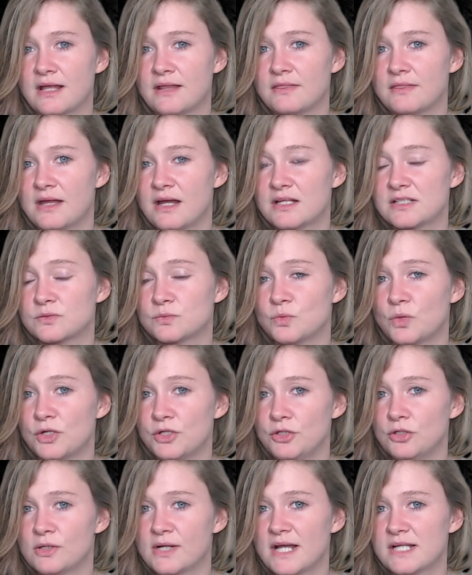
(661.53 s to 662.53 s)
and that's what
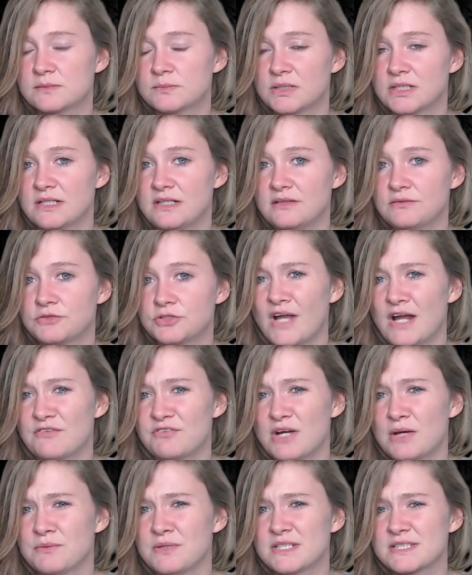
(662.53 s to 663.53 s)
you guys believe. I
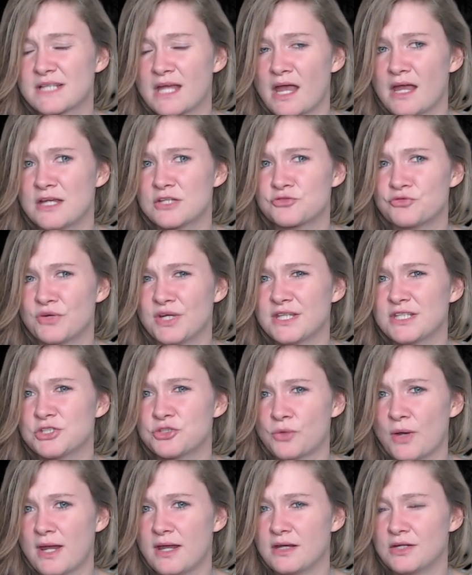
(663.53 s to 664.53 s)
found this case really
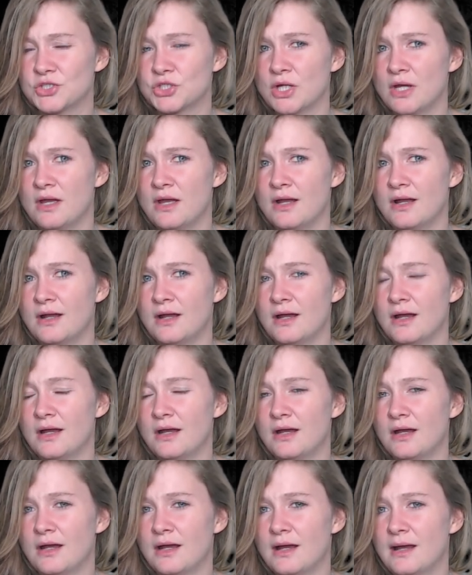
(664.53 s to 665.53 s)
strange
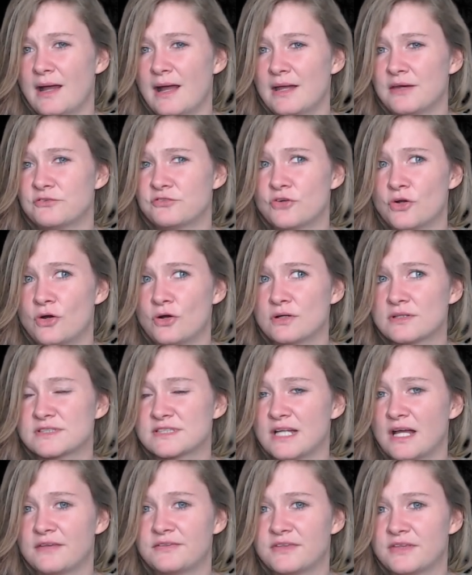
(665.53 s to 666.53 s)
and of course
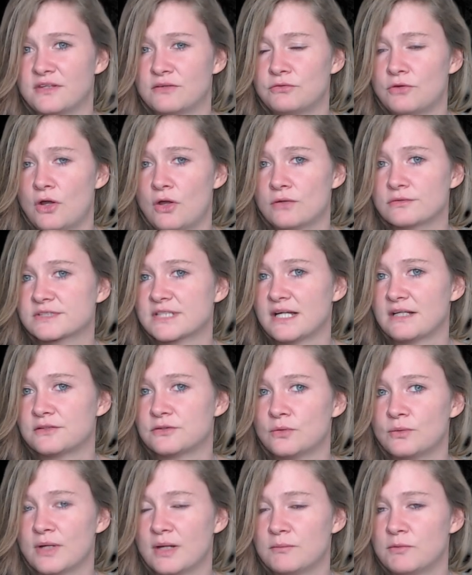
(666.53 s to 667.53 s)
sad, they're all sad,
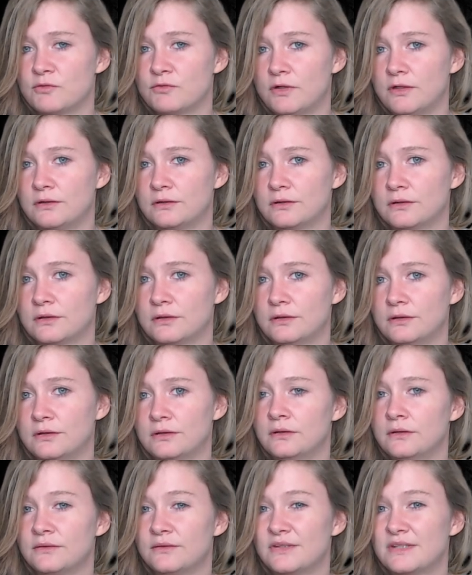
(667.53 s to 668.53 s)
don't get me wrong.
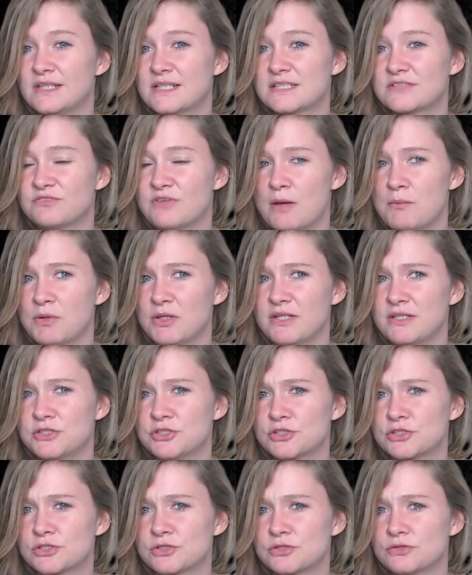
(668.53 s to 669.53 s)
This family
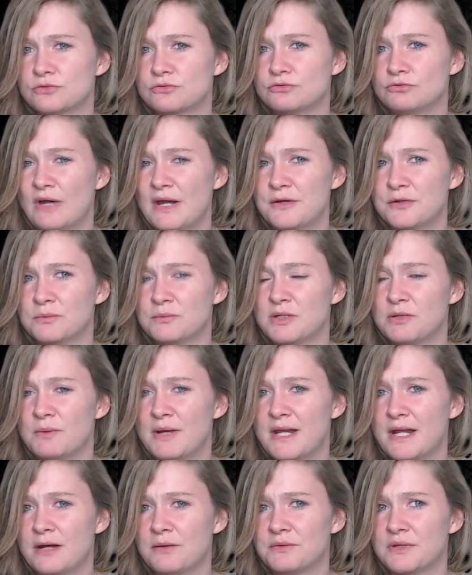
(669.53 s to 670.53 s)
just randomly
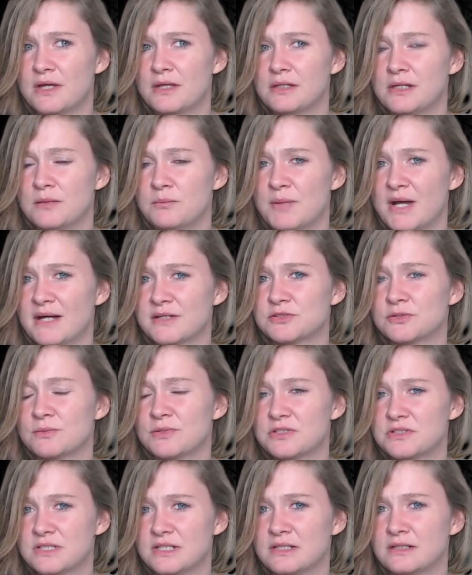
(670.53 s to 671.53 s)
went out there, they packed up
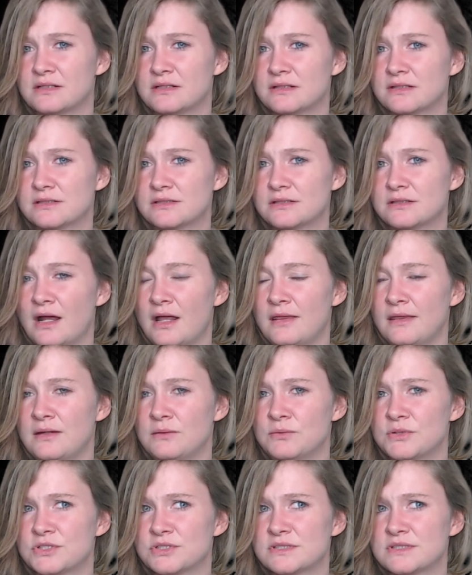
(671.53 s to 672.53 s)
the things and they
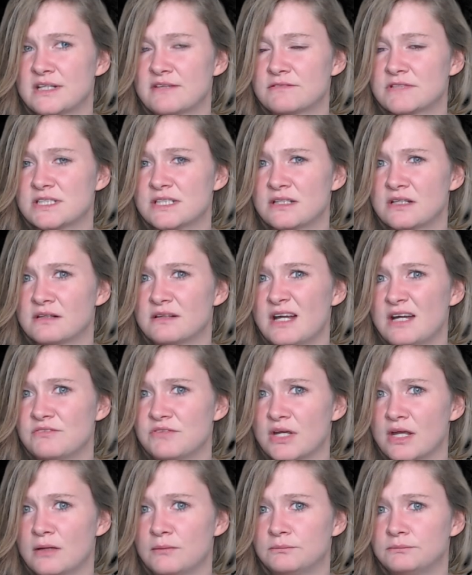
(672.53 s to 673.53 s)
were just never seen alive
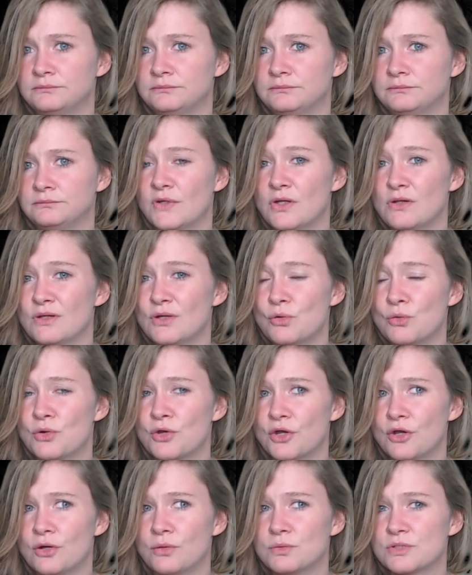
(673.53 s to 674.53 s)
again. The little
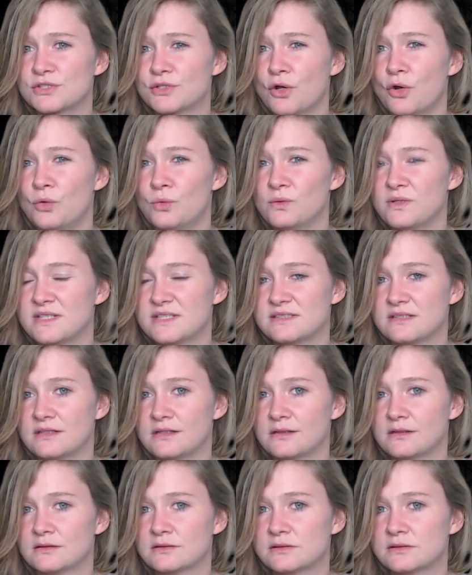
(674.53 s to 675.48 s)
girl was only six